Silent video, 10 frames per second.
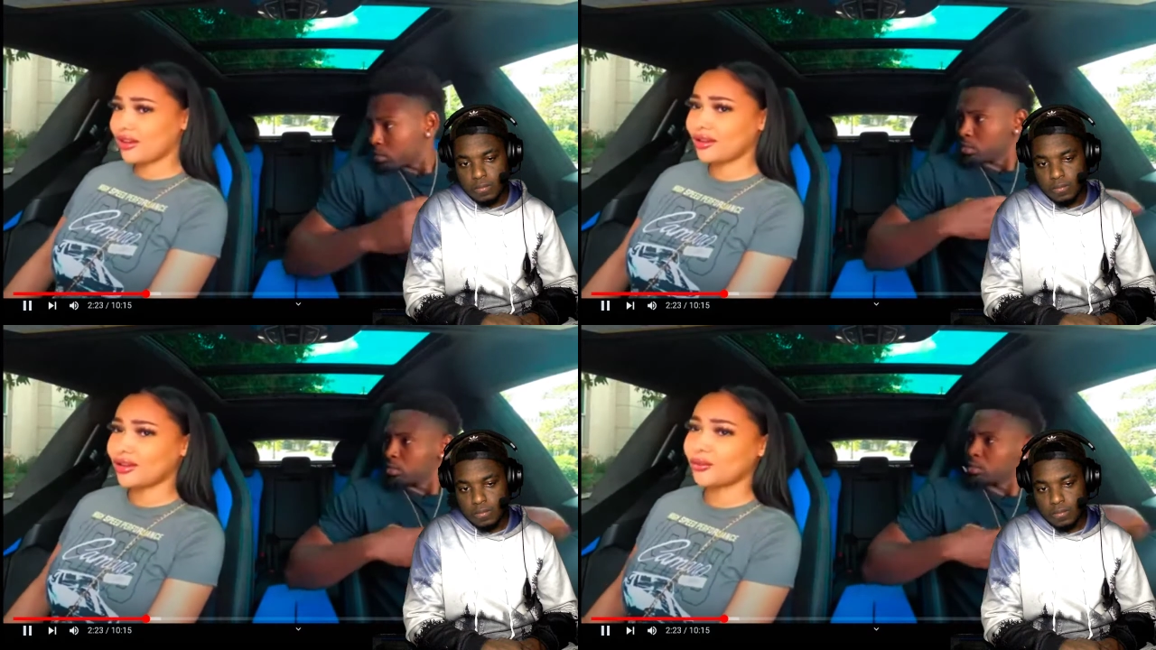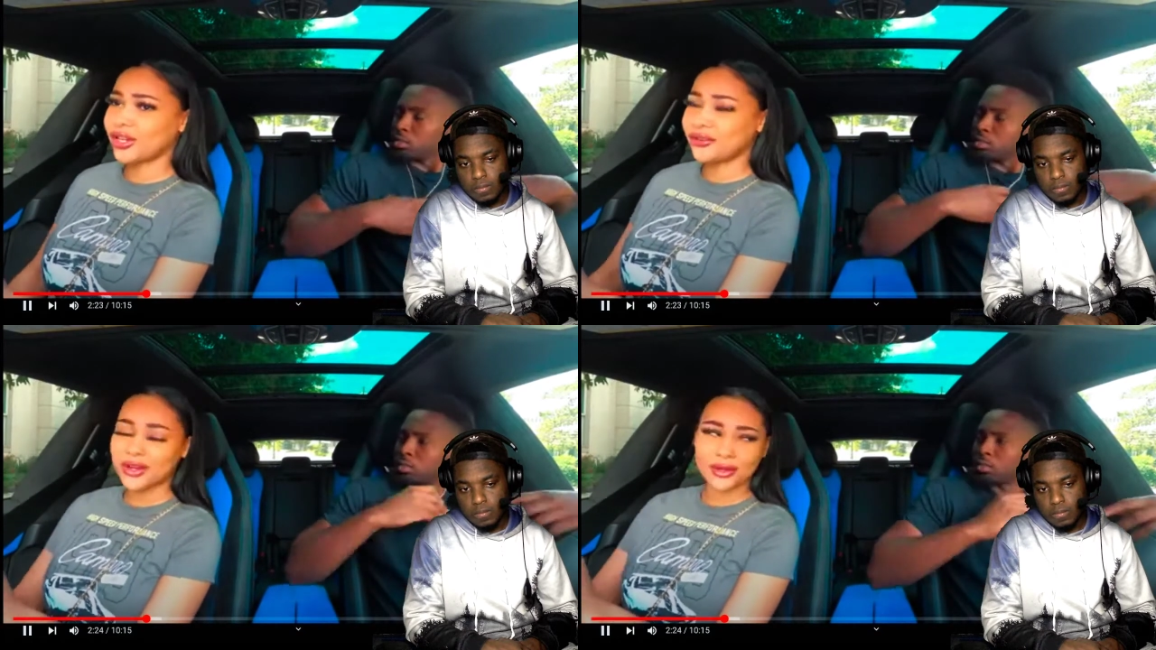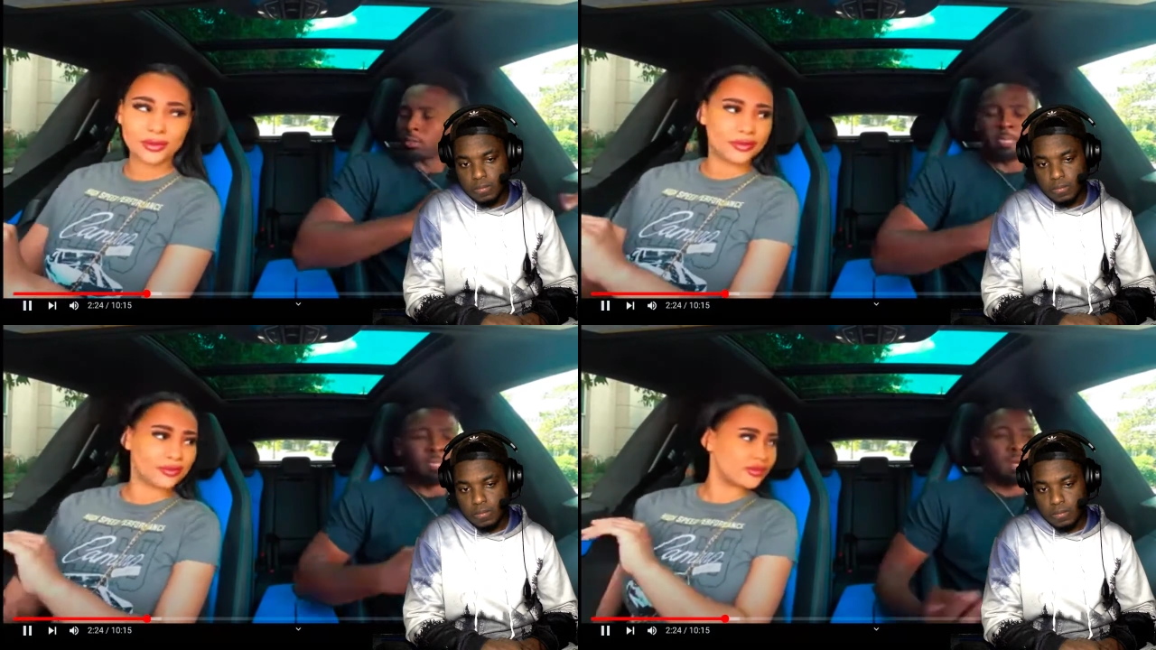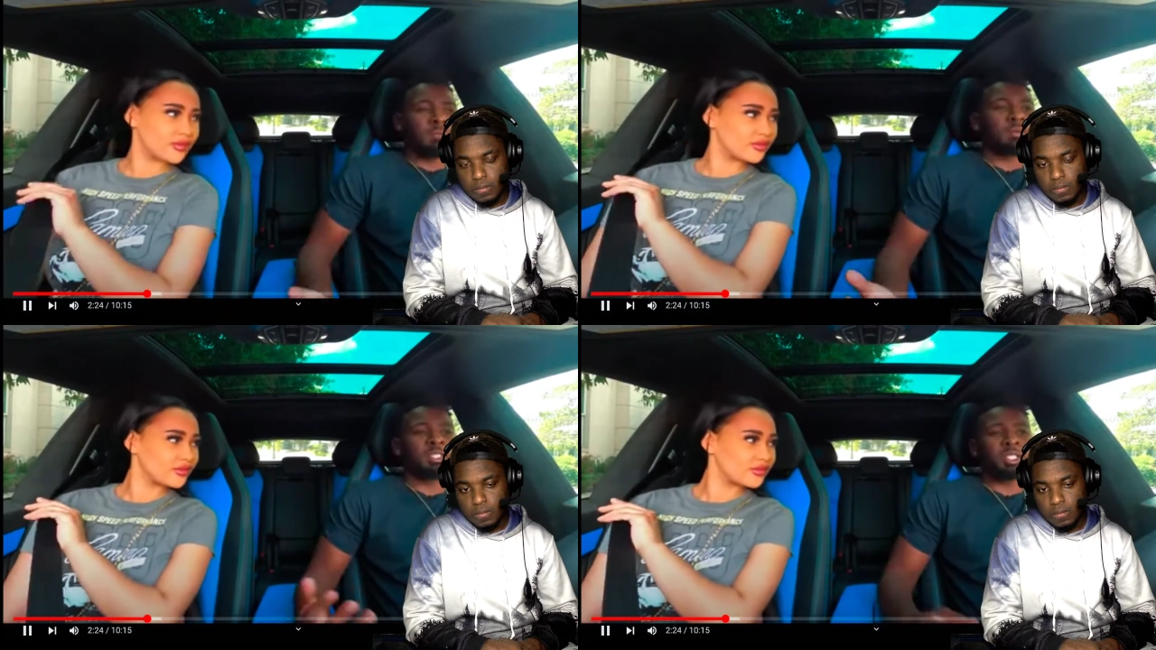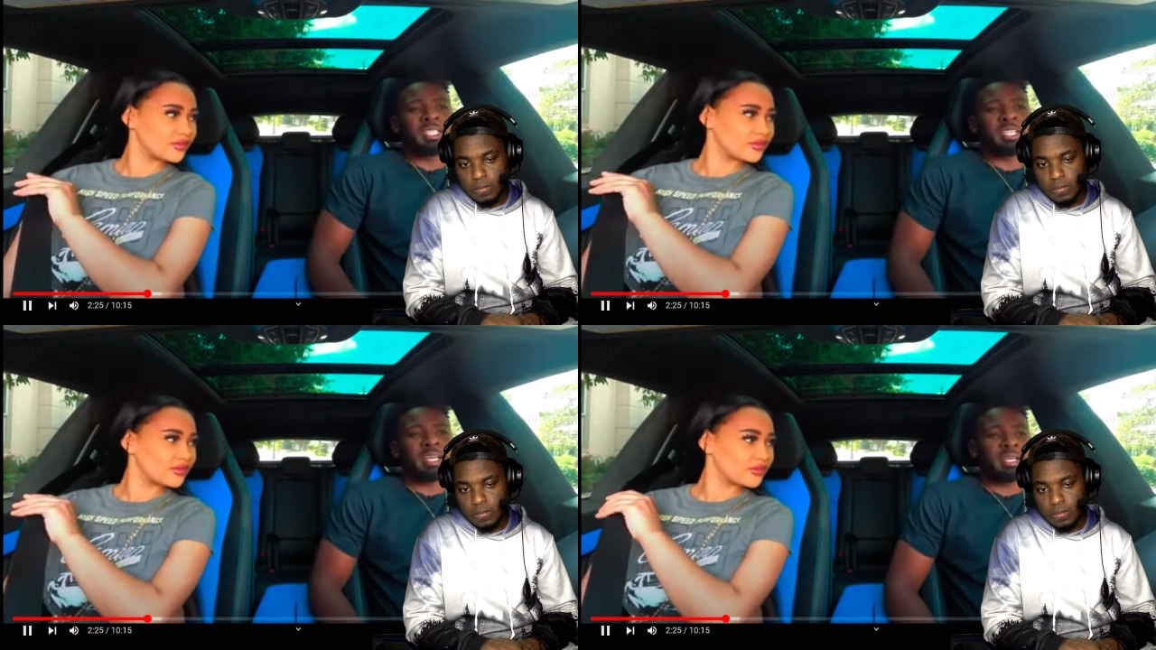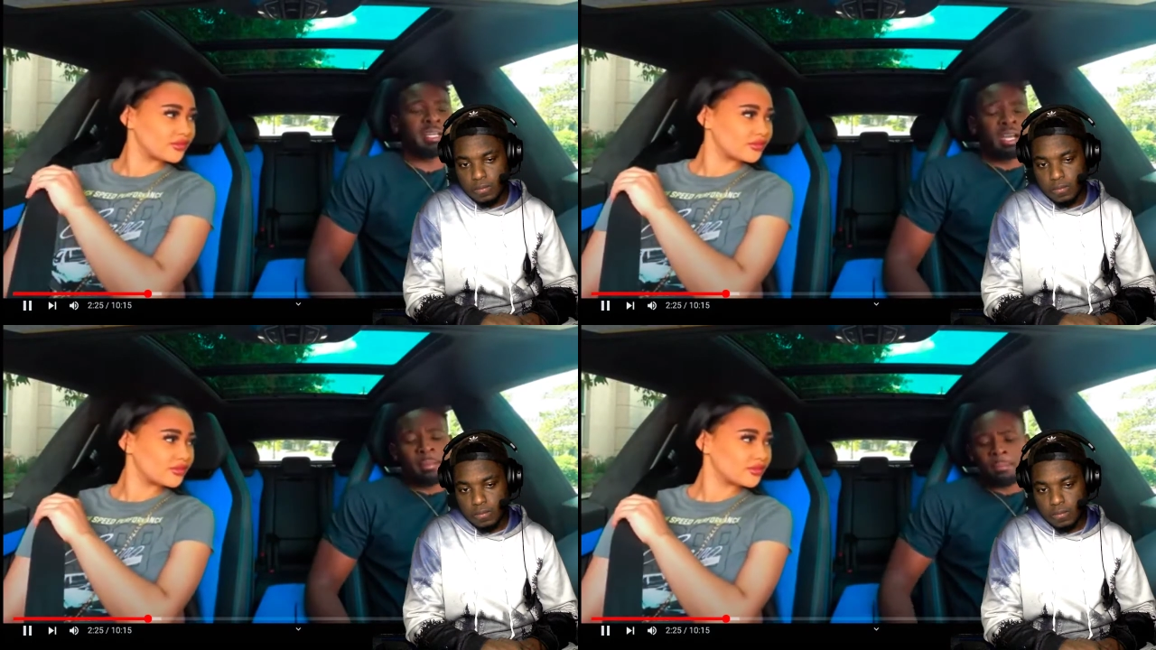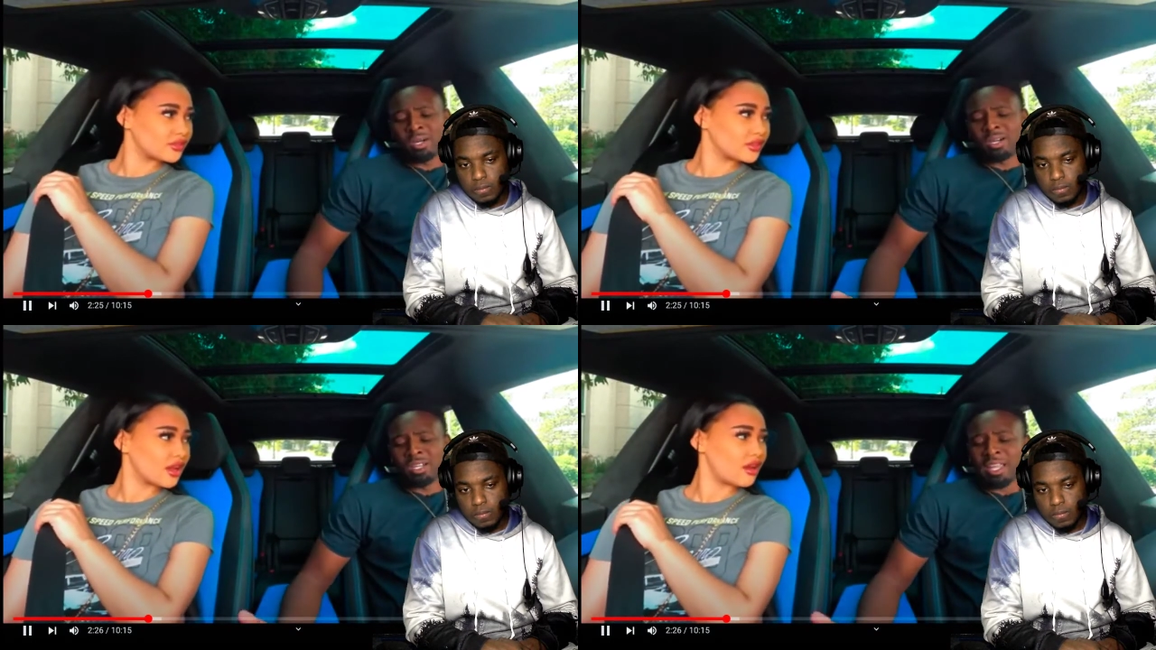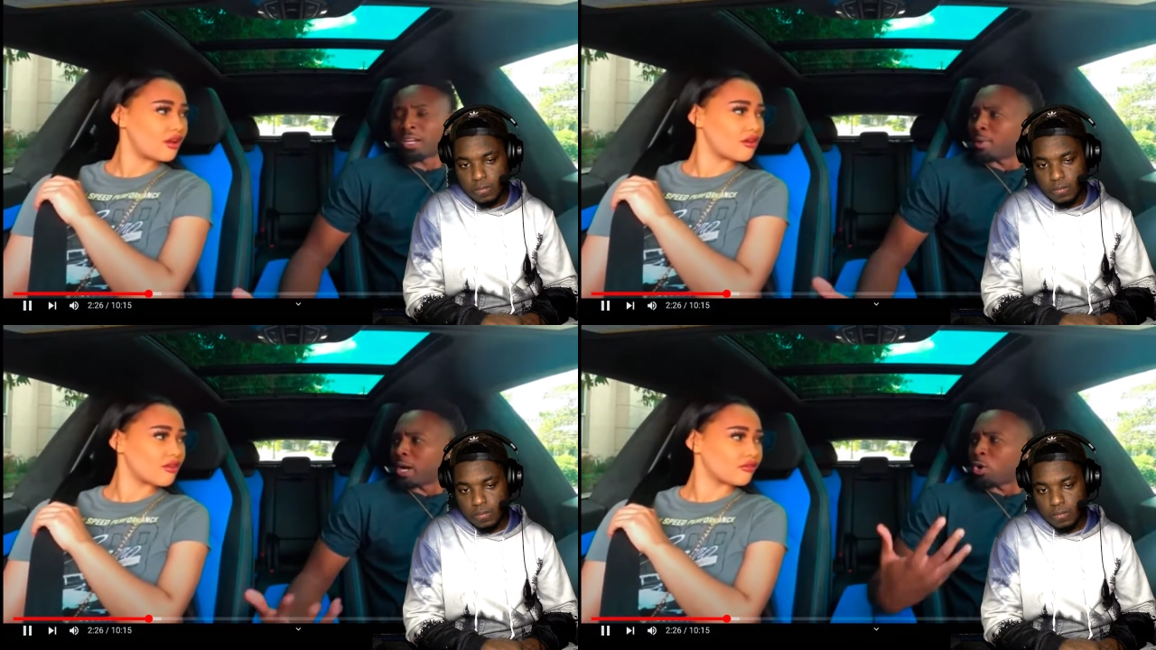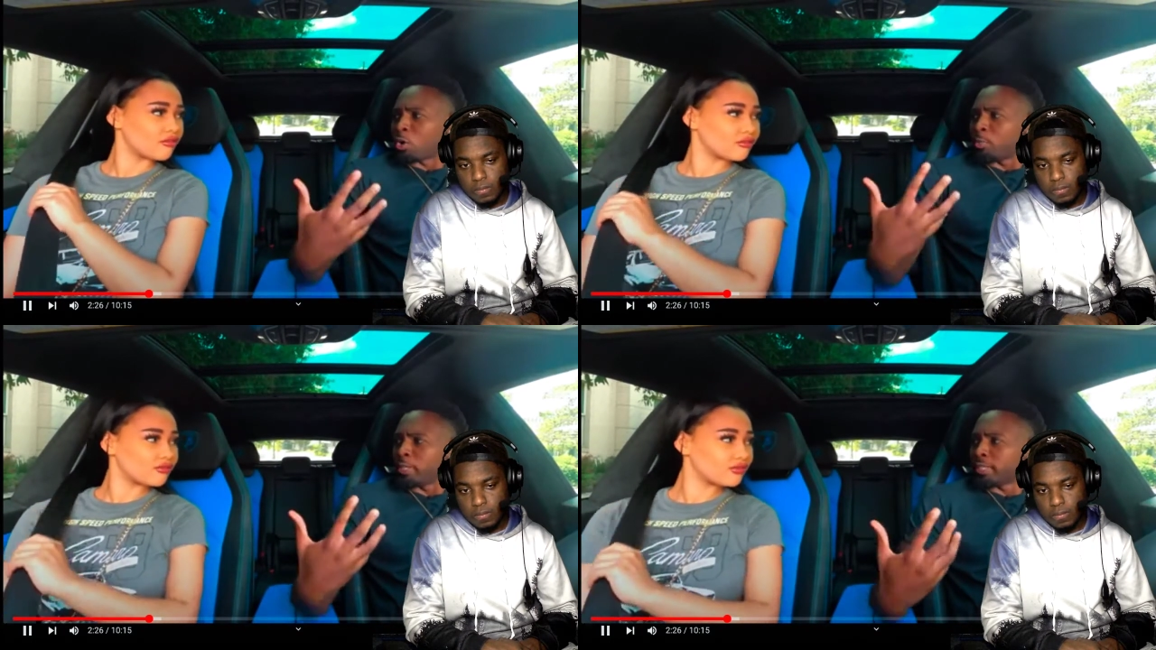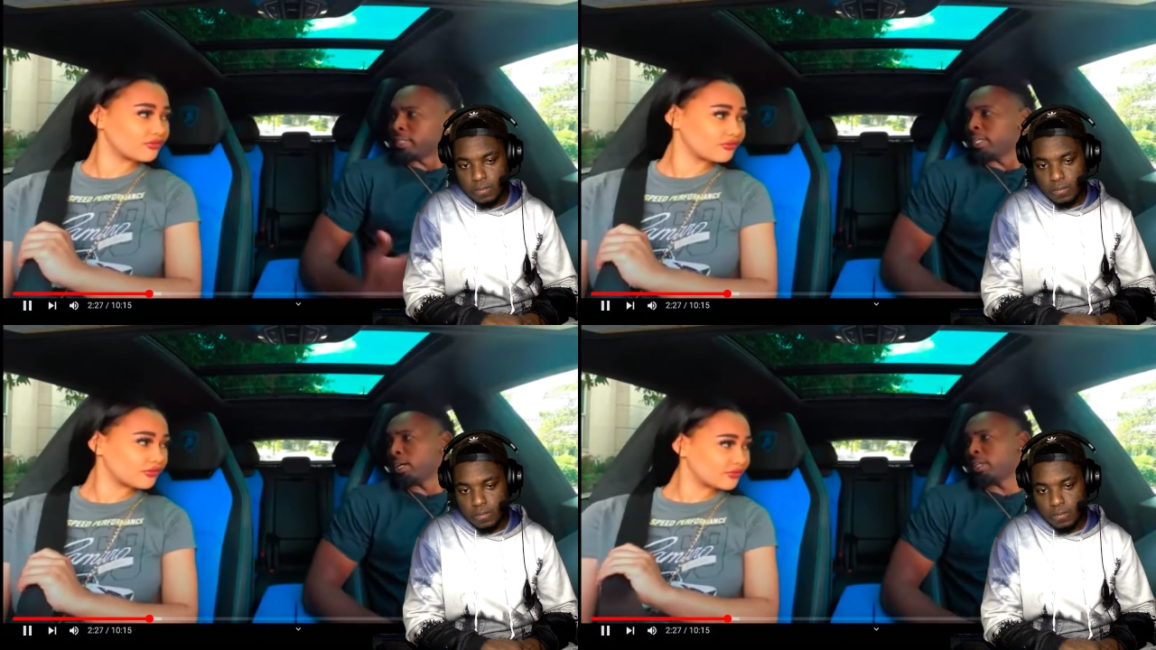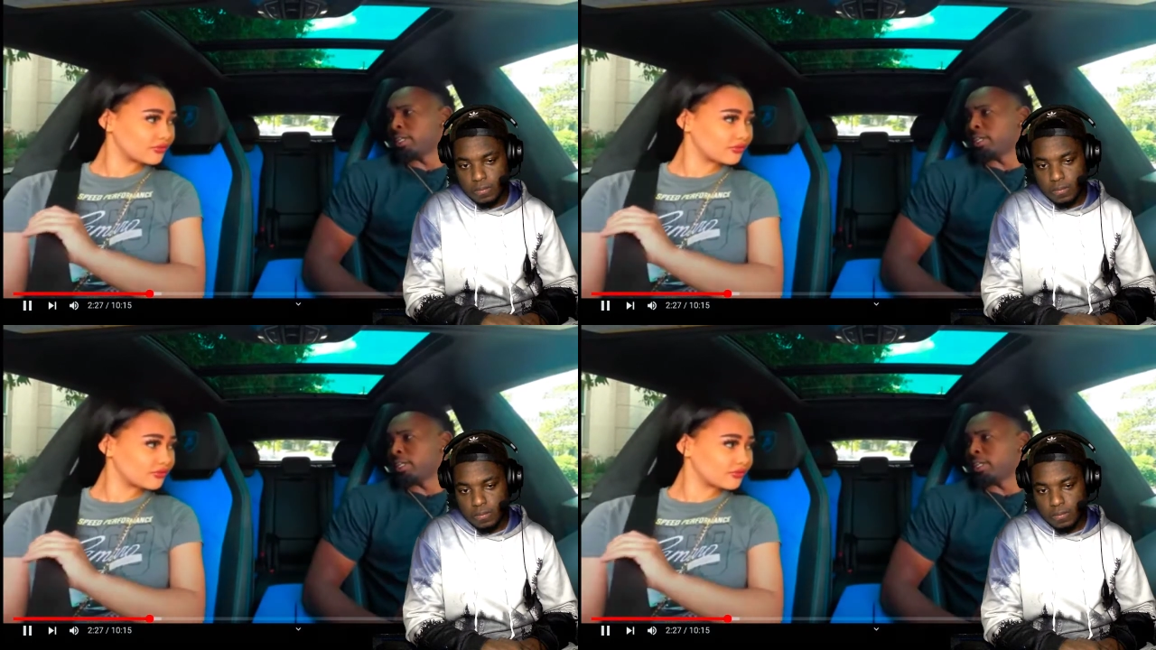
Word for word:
Speaker 1: where you from? I'm from Trinidad, but a oh. lot of my homies stay out here, and